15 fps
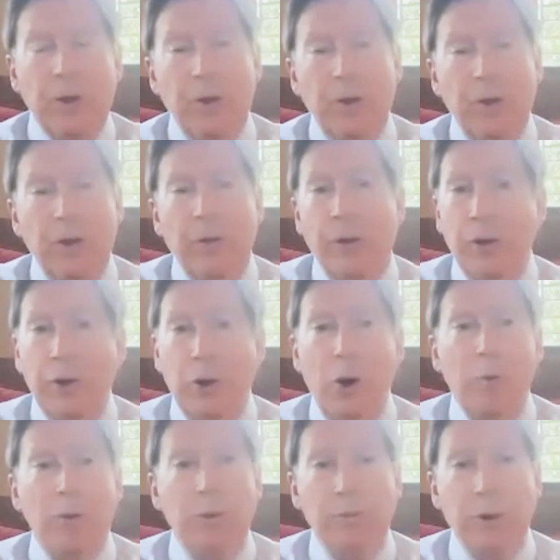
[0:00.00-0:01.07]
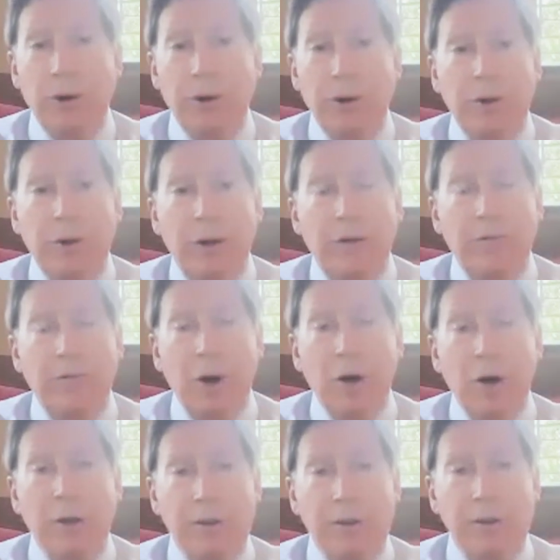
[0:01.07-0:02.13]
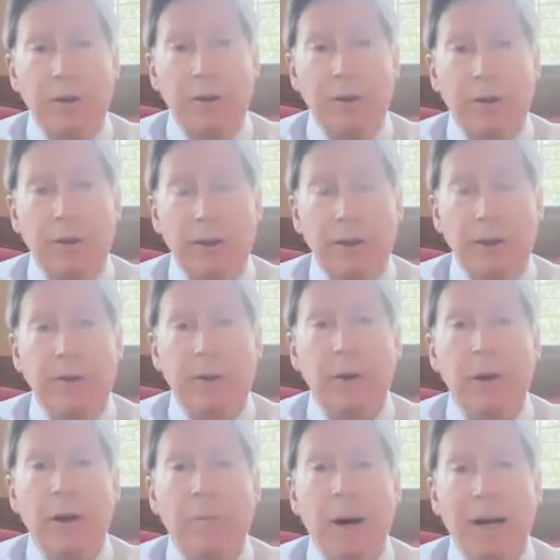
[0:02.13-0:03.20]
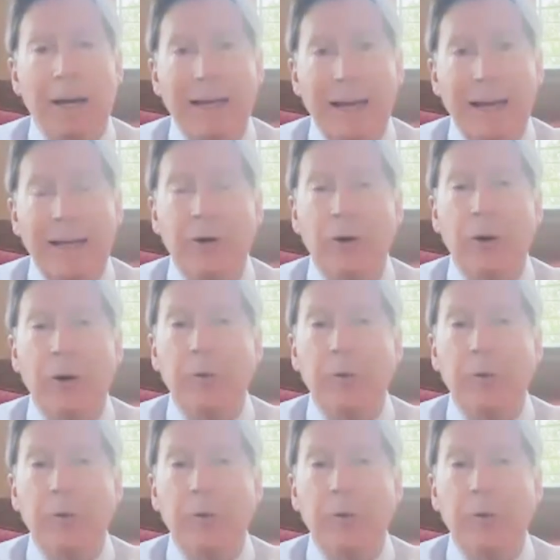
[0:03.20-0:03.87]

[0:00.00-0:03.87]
the global burden of Parkinson's disease by getting in early.